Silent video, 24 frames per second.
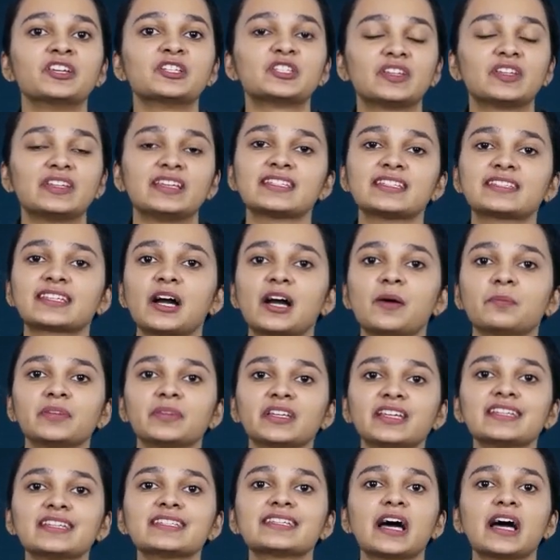So these
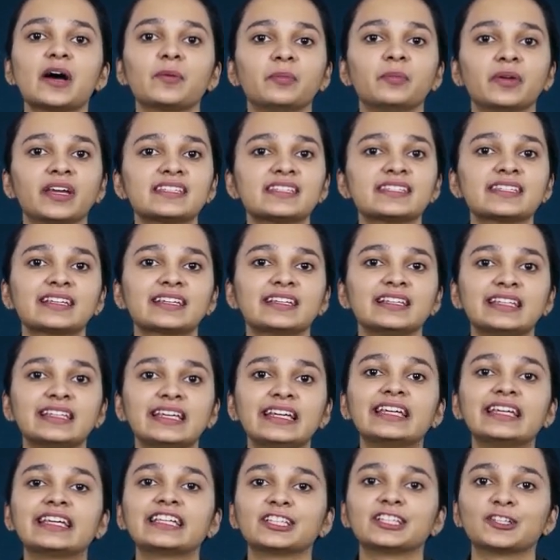companies are
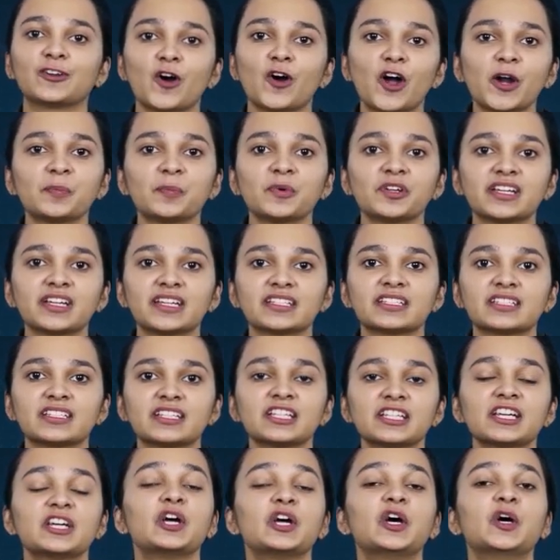basically
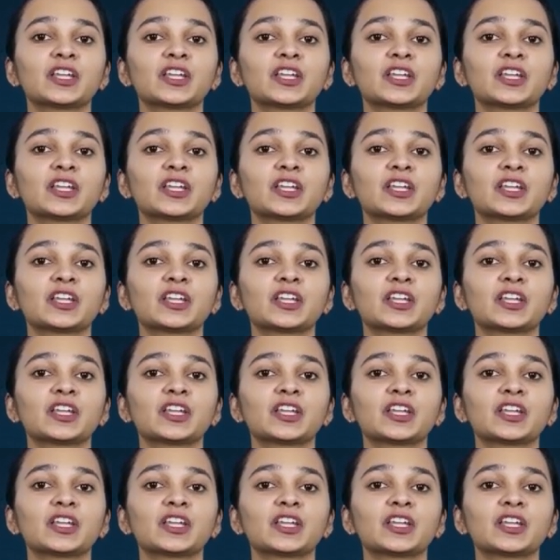incorporated